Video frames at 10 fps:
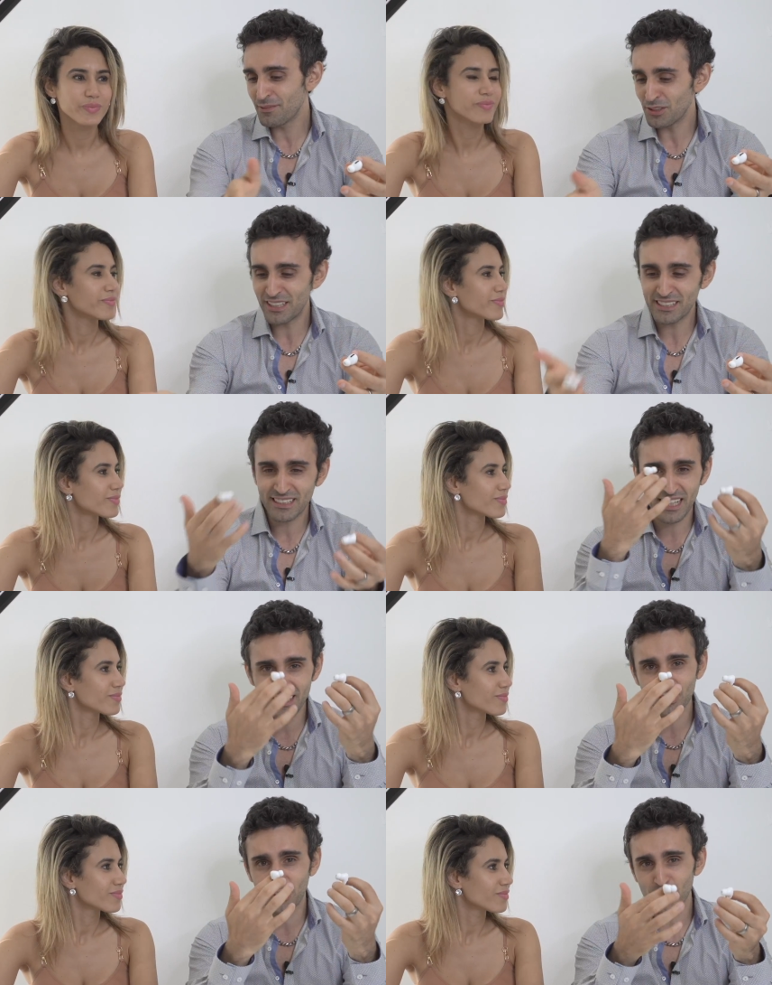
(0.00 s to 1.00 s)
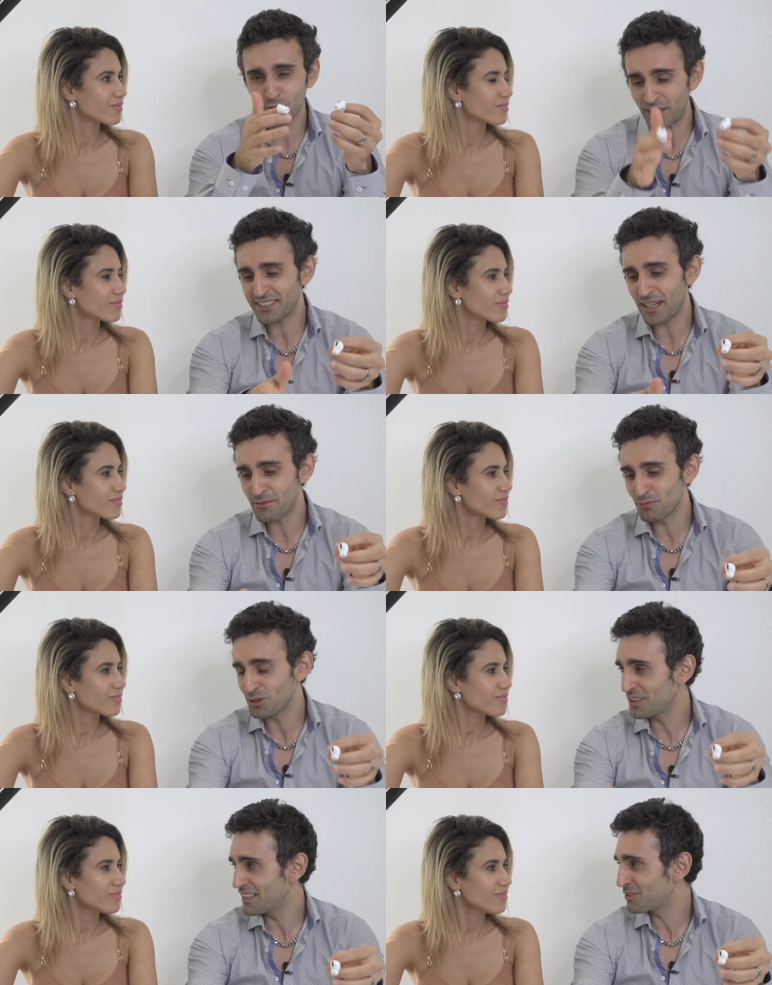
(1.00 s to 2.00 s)
Speaker 1: even though these guys cost twenty times more
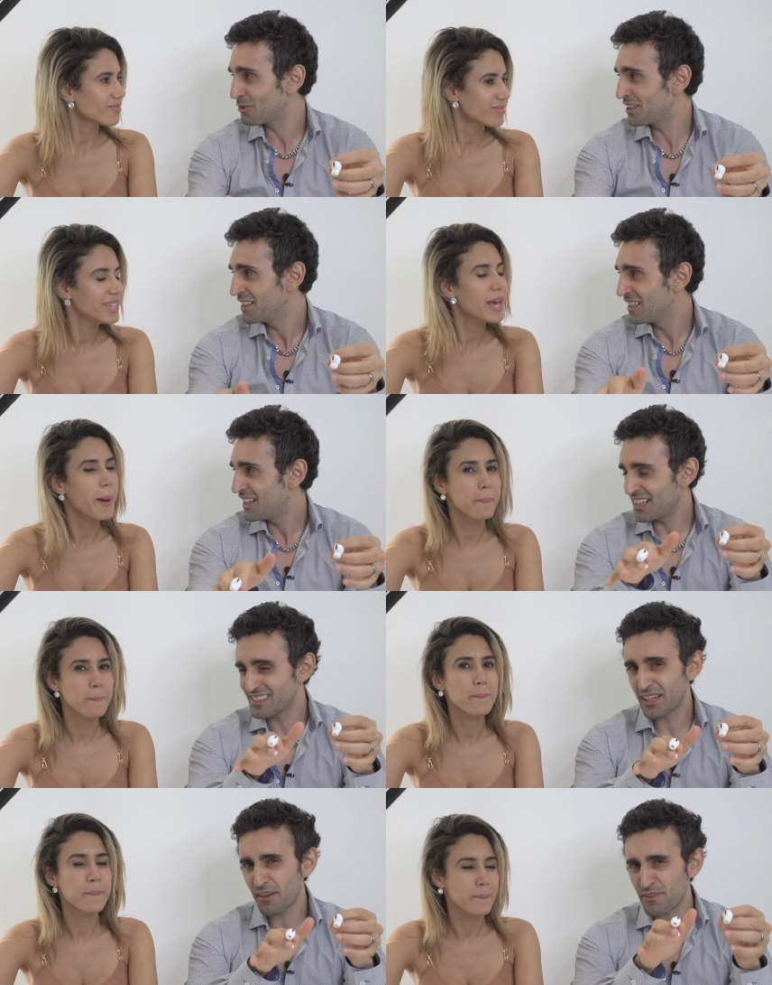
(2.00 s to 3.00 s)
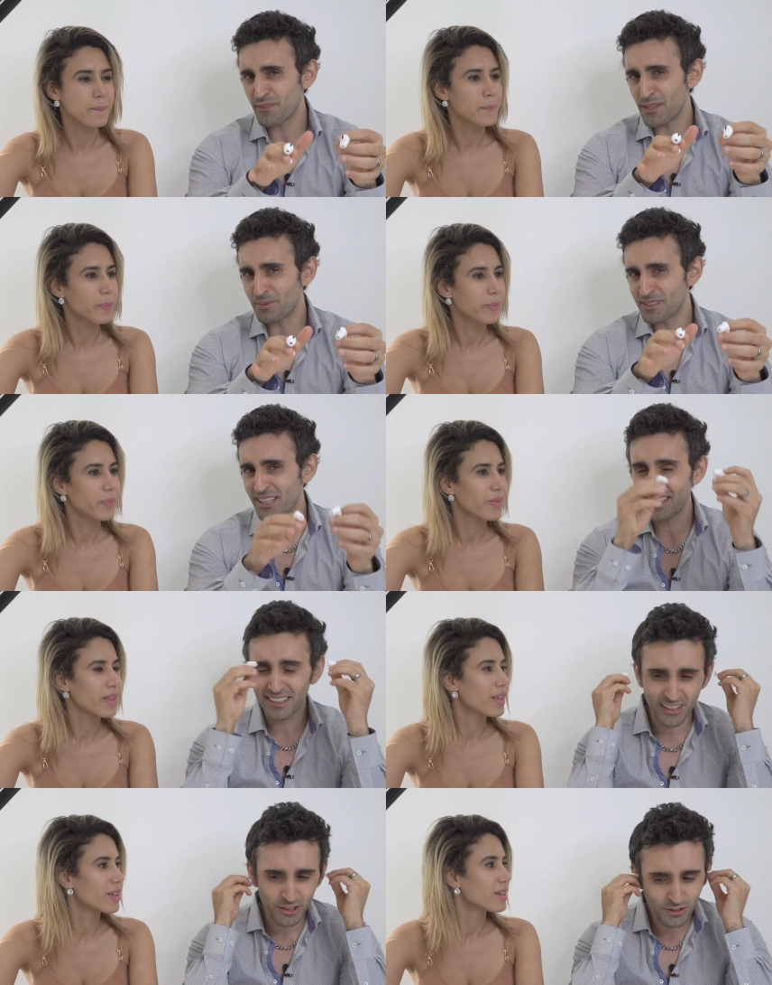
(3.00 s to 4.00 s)
than this one. Yeah, I'd say fifty percent.
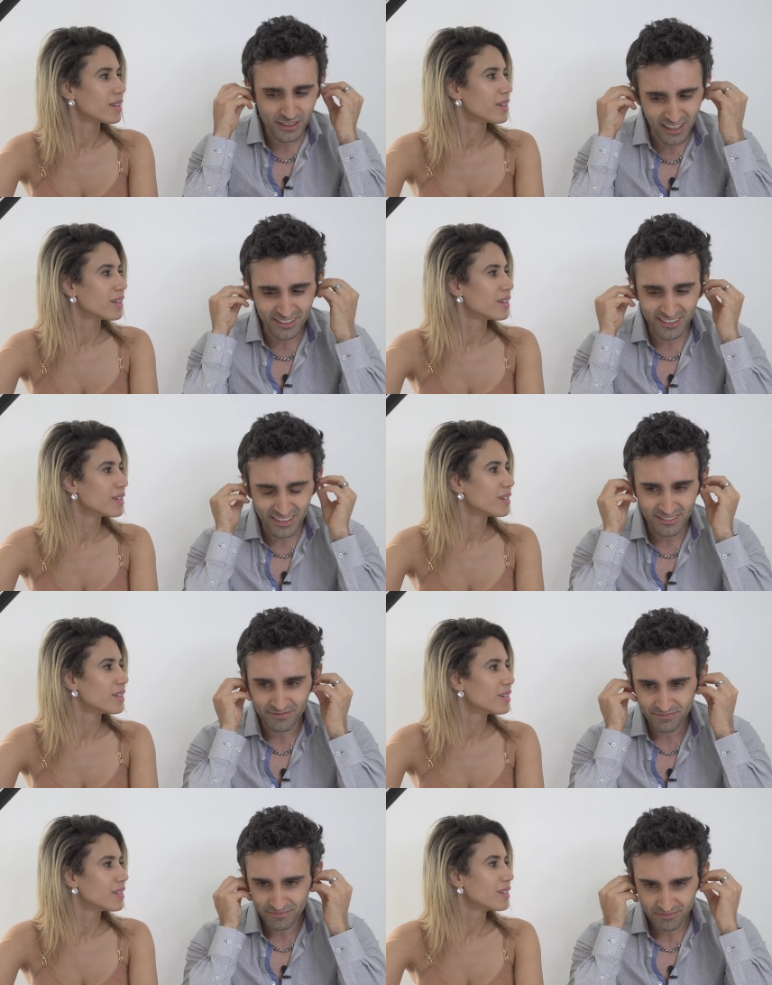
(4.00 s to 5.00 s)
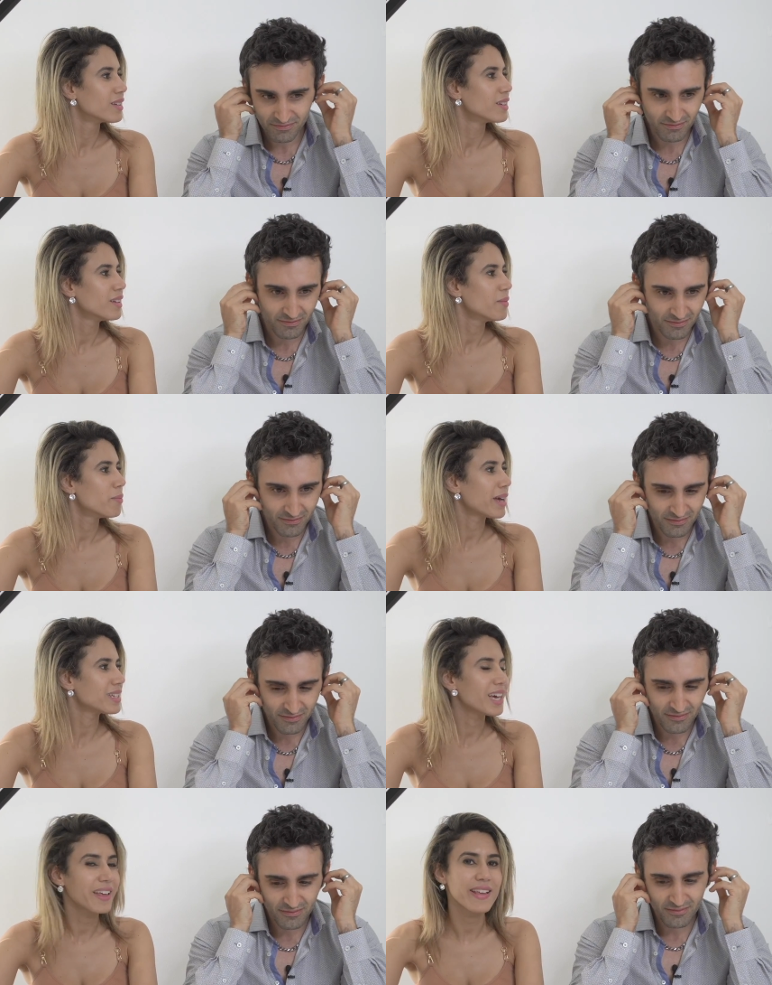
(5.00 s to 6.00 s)
They do sound
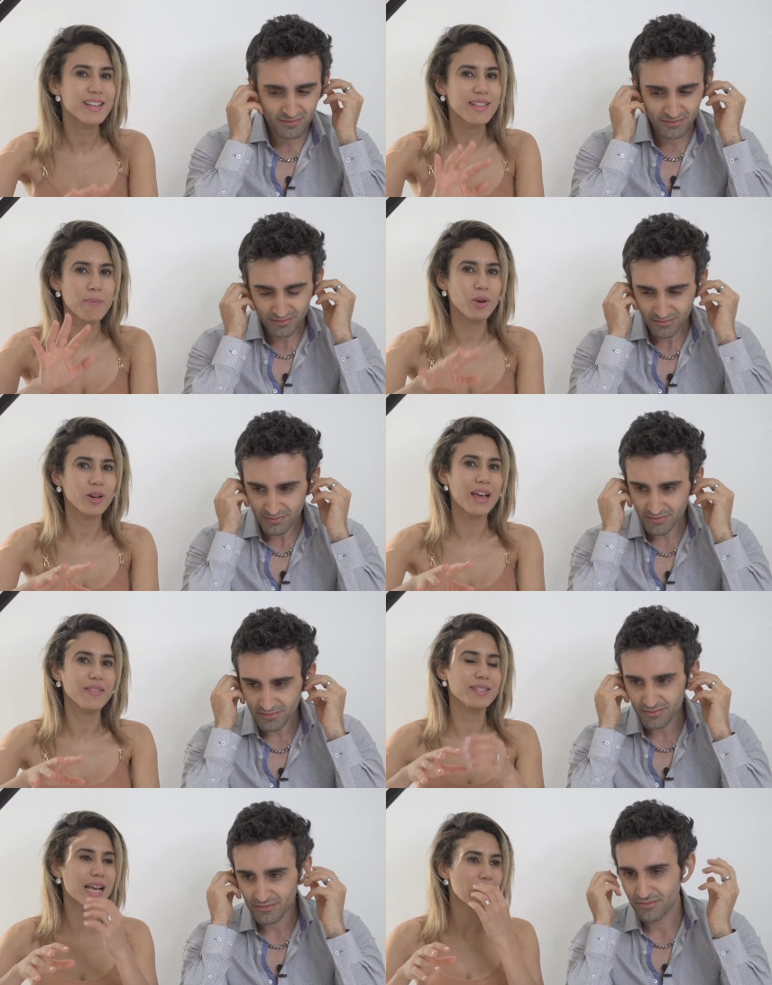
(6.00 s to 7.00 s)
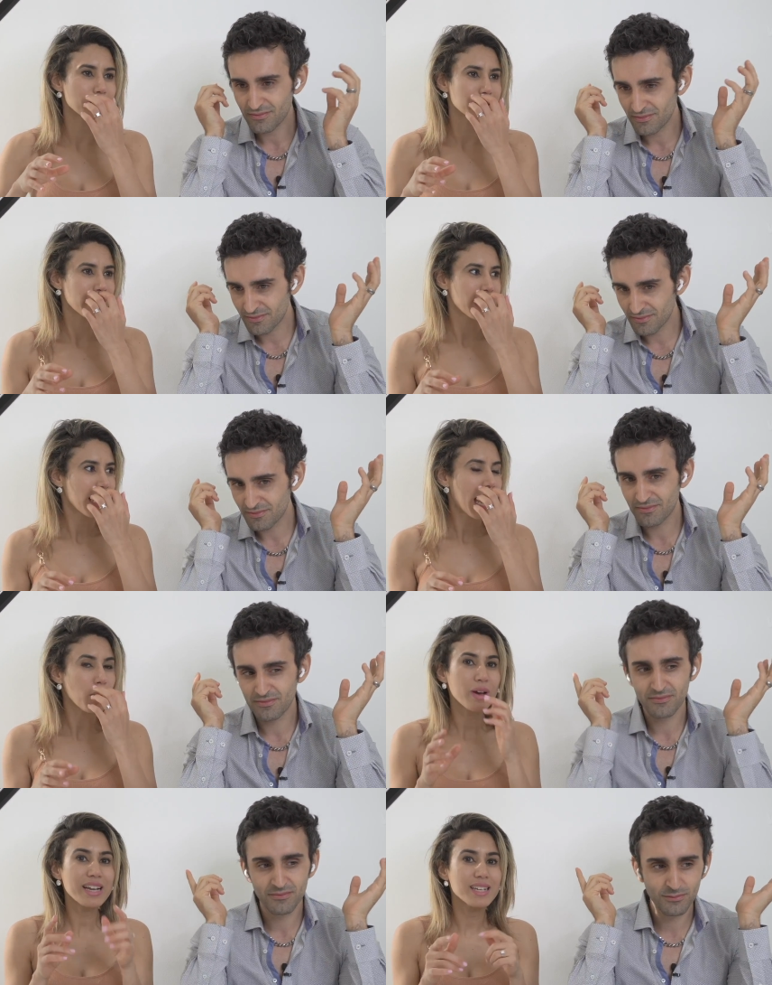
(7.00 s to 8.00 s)
Speaker 2: better, and they they block out the sound and
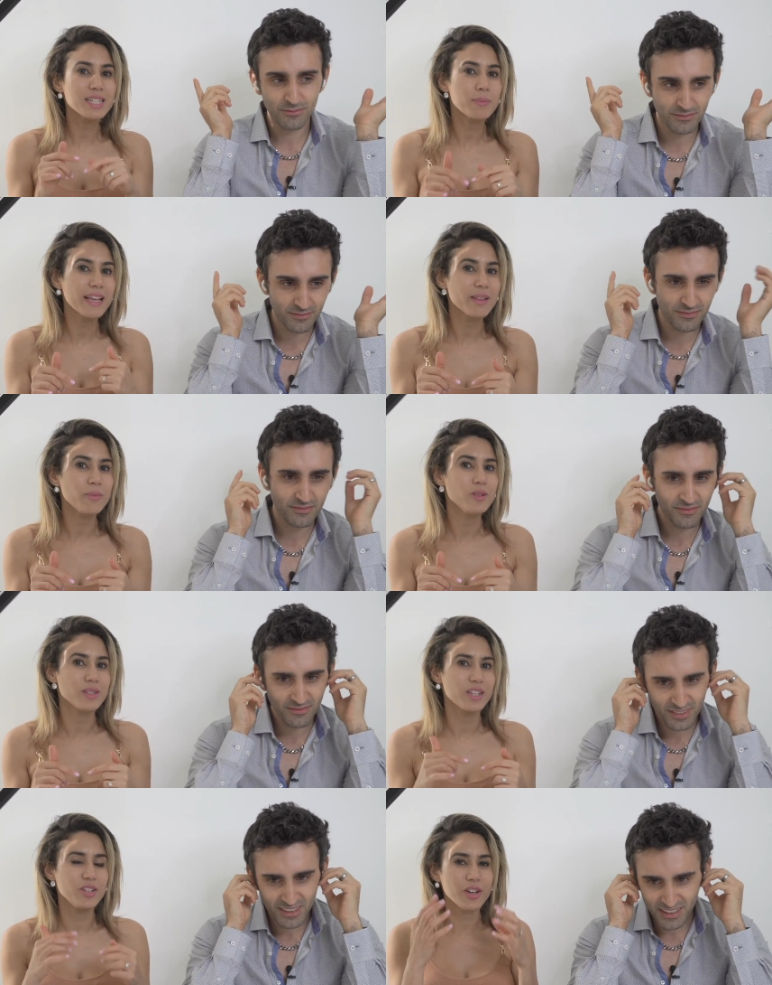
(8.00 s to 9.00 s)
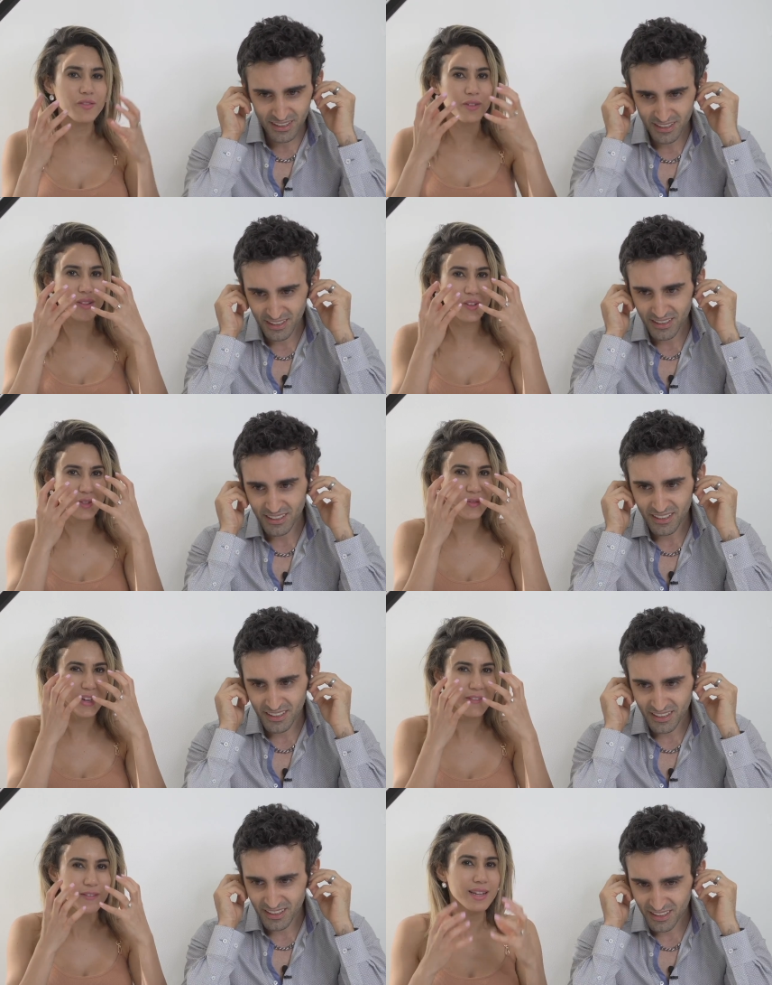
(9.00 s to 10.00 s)
when it does play the music, you don't feel those
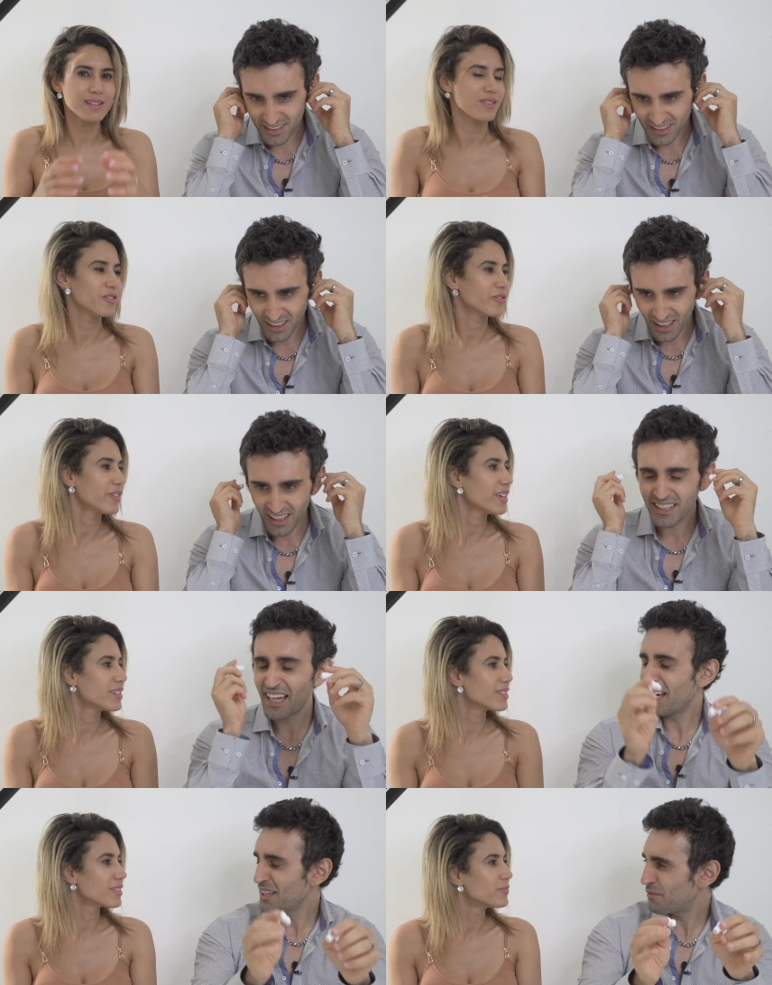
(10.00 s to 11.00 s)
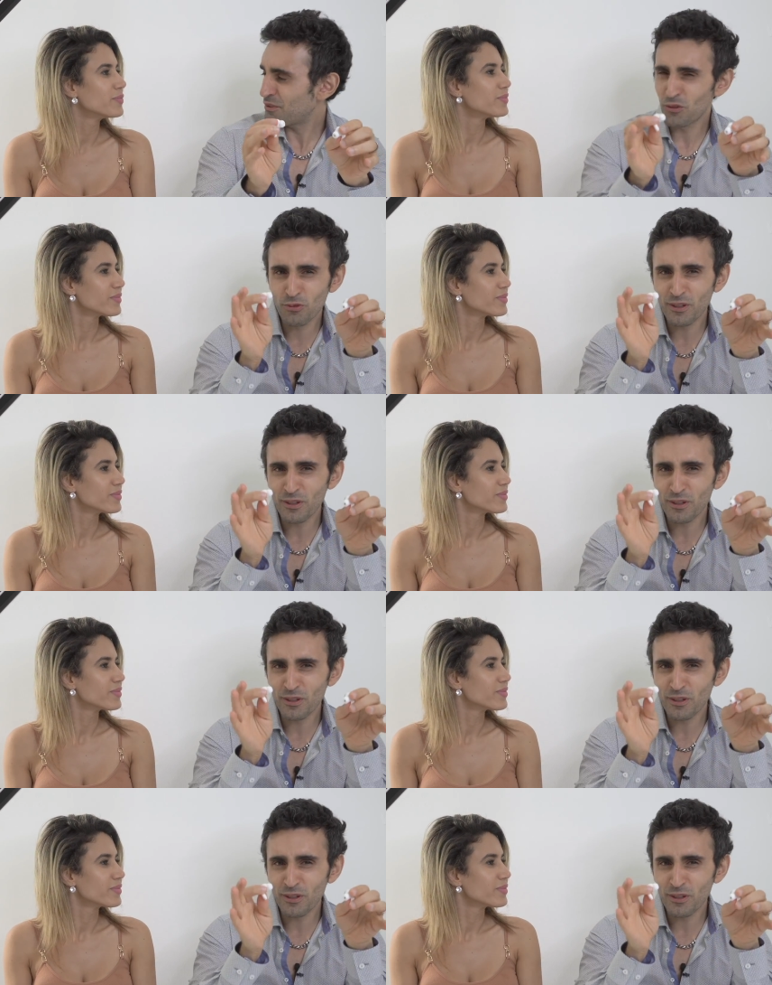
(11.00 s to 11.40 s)
funny feelings in your face. Yeah,
Speaker 1: you feel